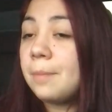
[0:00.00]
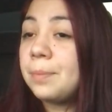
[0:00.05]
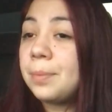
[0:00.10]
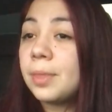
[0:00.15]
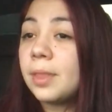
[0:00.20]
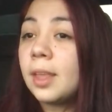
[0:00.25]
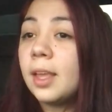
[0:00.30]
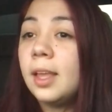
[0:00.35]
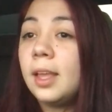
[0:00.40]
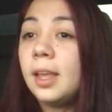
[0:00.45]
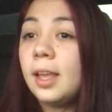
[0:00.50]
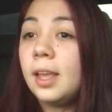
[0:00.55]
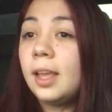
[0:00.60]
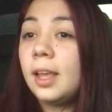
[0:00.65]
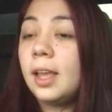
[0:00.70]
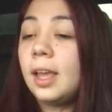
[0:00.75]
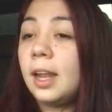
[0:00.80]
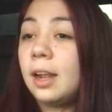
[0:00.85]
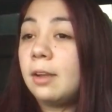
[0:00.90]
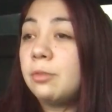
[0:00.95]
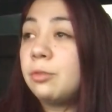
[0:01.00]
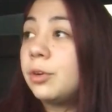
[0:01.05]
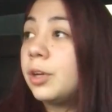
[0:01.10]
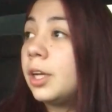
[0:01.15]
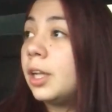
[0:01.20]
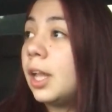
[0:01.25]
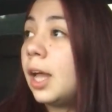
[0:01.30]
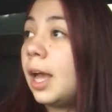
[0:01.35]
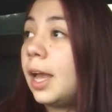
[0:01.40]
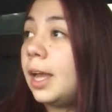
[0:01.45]
And I've
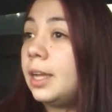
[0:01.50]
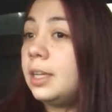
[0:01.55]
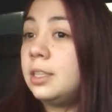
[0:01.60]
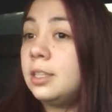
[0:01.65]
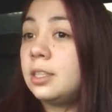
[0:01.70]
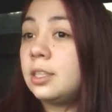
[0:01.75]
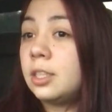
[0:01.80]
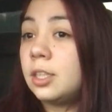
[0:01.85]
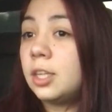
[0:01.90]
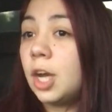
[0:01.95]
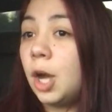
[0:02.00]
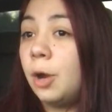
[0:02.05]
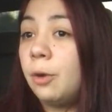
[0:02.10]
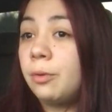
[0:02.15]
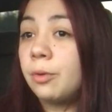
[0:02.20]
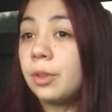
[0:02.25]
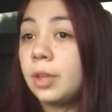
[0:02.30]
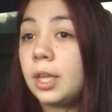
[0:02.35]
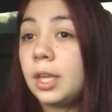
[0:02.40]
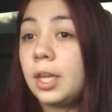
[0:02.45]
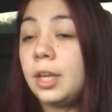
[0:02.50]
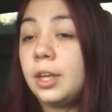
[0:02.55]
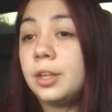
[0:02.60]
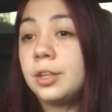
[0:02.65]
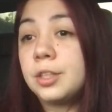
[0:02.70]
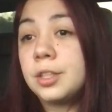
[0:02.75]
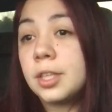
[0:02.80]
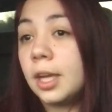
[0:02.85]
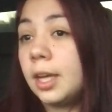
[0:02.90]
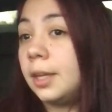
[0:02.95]
realized over the
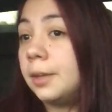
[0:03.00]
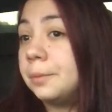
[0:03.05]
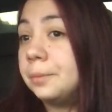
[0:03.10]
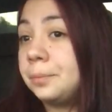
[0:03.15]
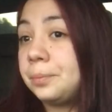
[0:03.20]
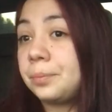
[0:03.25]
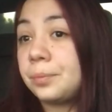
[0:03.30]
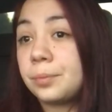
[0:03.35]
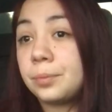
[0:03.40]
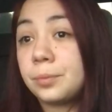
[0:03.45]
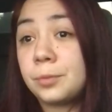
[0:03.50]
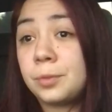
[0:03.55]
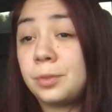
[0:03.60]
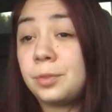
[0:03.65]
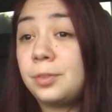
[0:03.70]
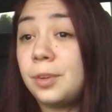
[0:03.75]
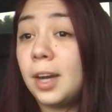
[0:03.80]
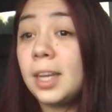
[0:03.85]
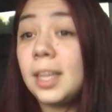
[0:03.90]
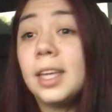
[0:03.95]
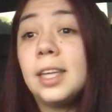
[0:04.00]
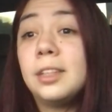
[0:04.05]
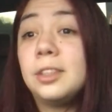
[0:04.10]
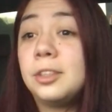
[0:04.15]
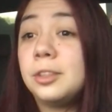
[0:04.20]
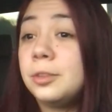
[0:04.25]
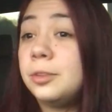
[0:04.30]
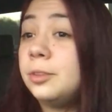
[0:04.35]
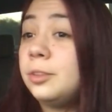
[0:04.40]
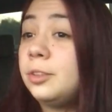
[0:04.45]
years, like, fuck it,
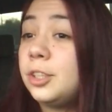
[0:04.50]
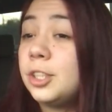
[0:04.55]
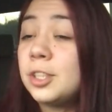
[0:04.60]
dude.